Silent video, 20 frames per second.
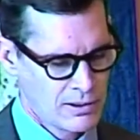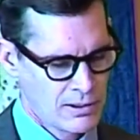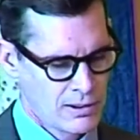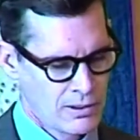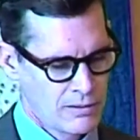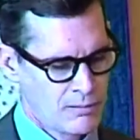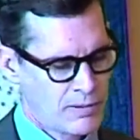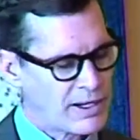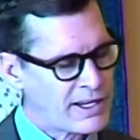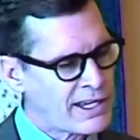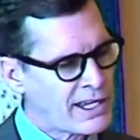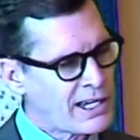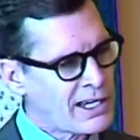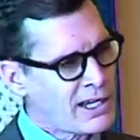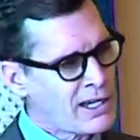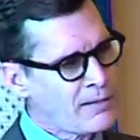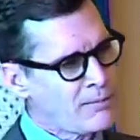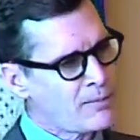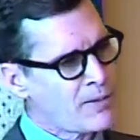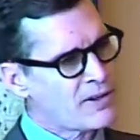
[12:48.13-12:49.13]
But
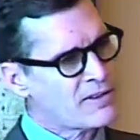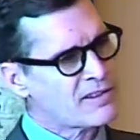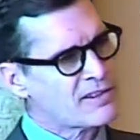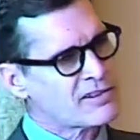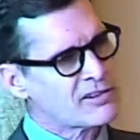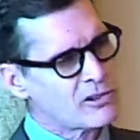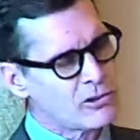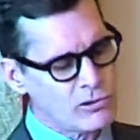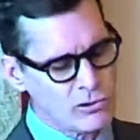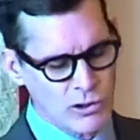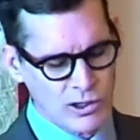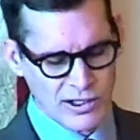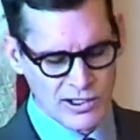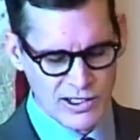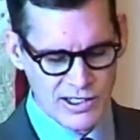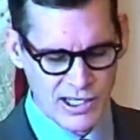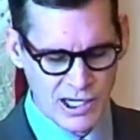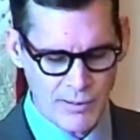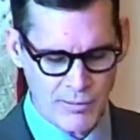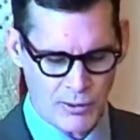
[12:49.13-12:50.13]
he bids us to look
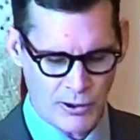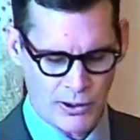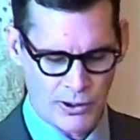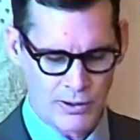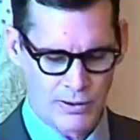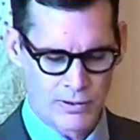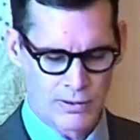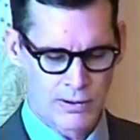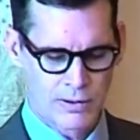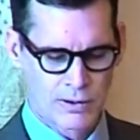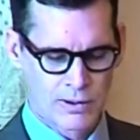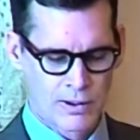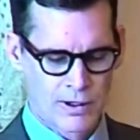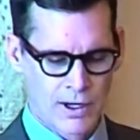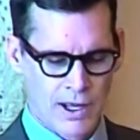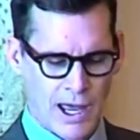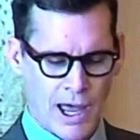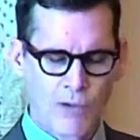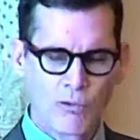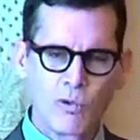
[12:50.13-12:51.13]
deeper,
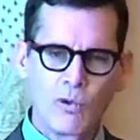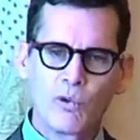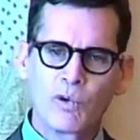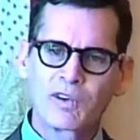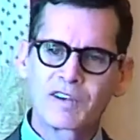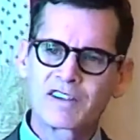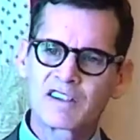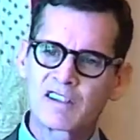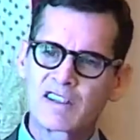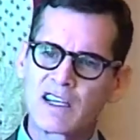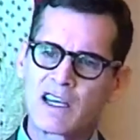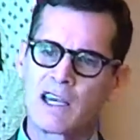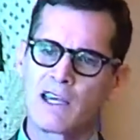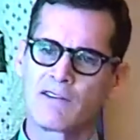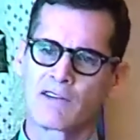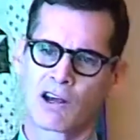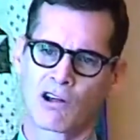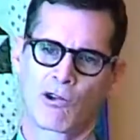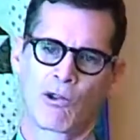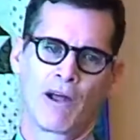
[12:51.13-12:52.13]
and we will see
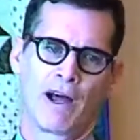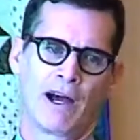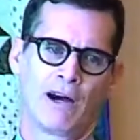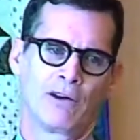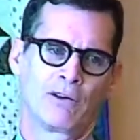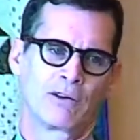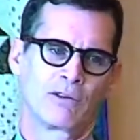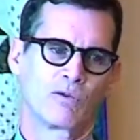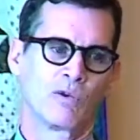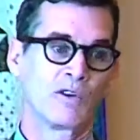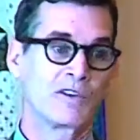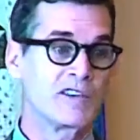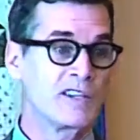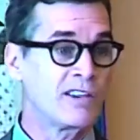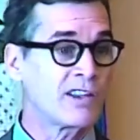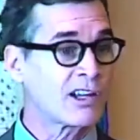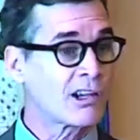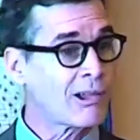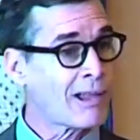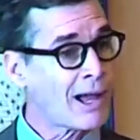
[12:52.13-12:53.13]
the cloud. We'll see the
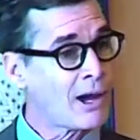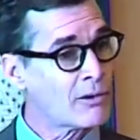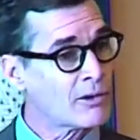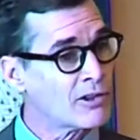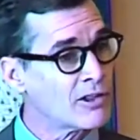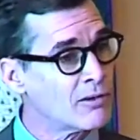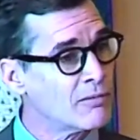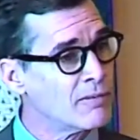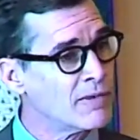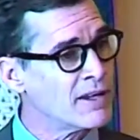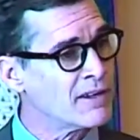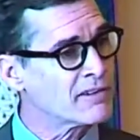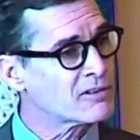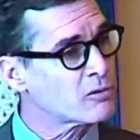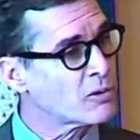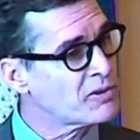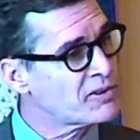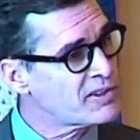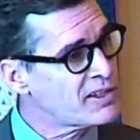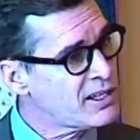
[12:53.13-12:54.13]
cloud in the mist.
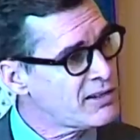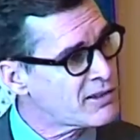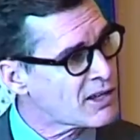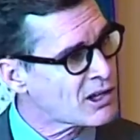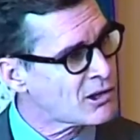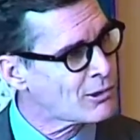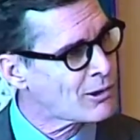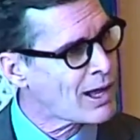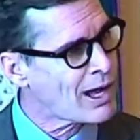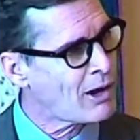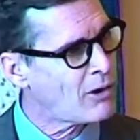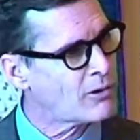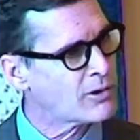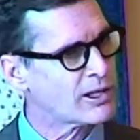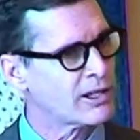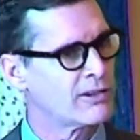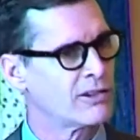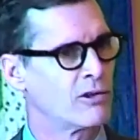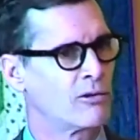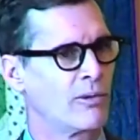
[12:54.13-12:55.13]
We'll see the cloud
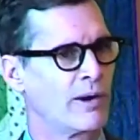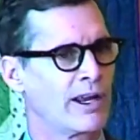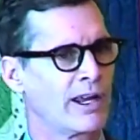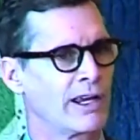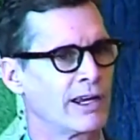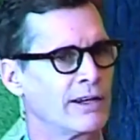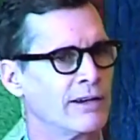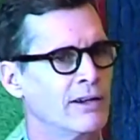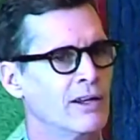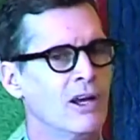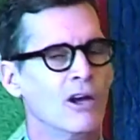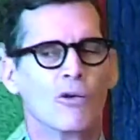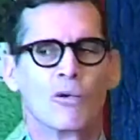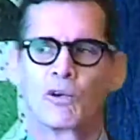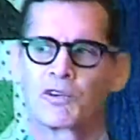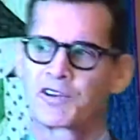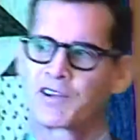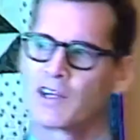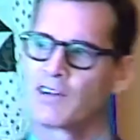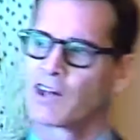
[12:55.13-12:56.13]
in the rain. We'll
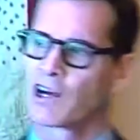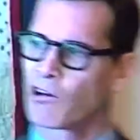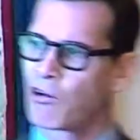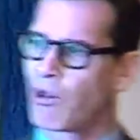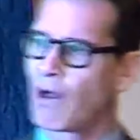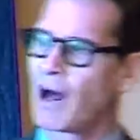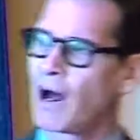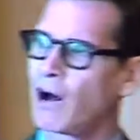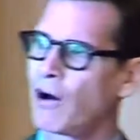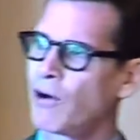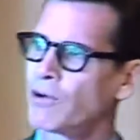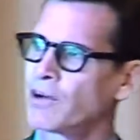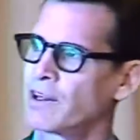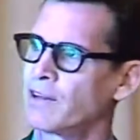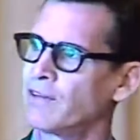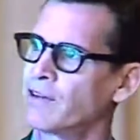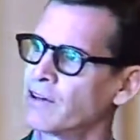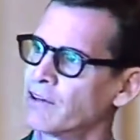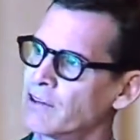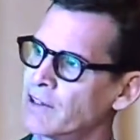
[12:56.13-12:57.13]
see the cloud in
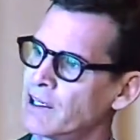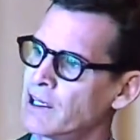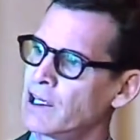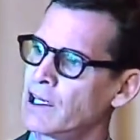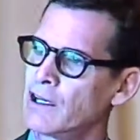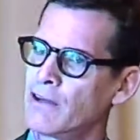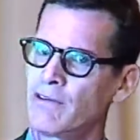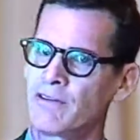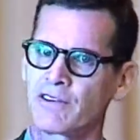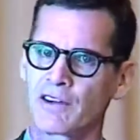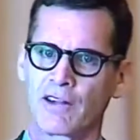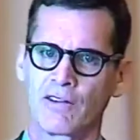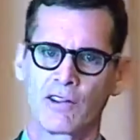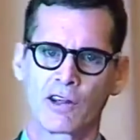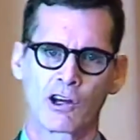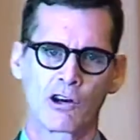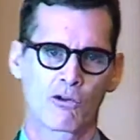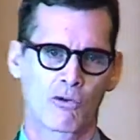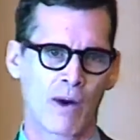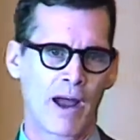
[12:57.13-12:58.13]
the leaves and the
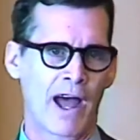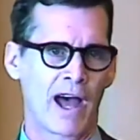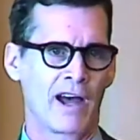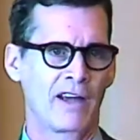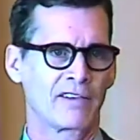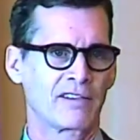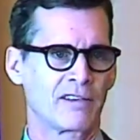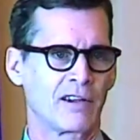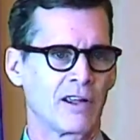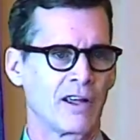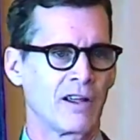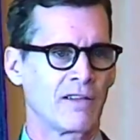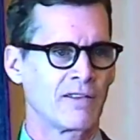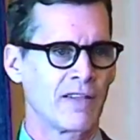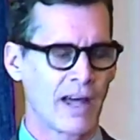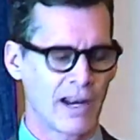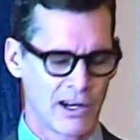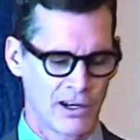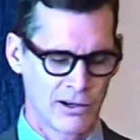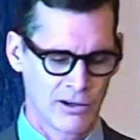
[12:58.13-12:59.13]
grass
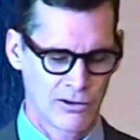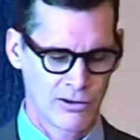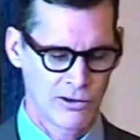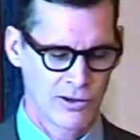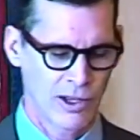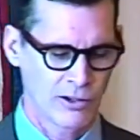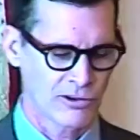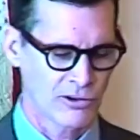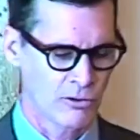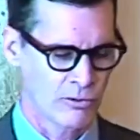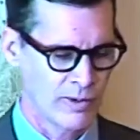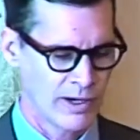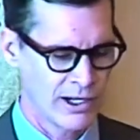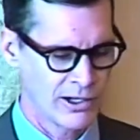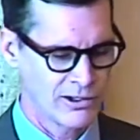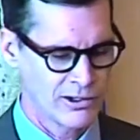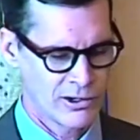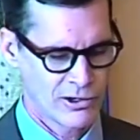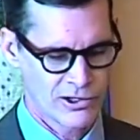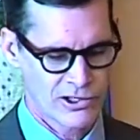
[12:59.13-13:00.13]
that the
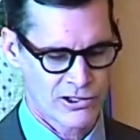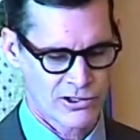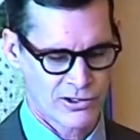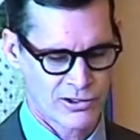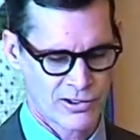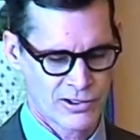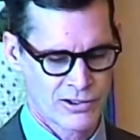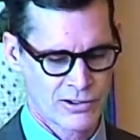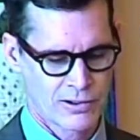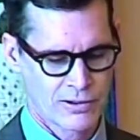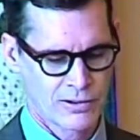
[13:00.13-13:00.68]
rain nurtures.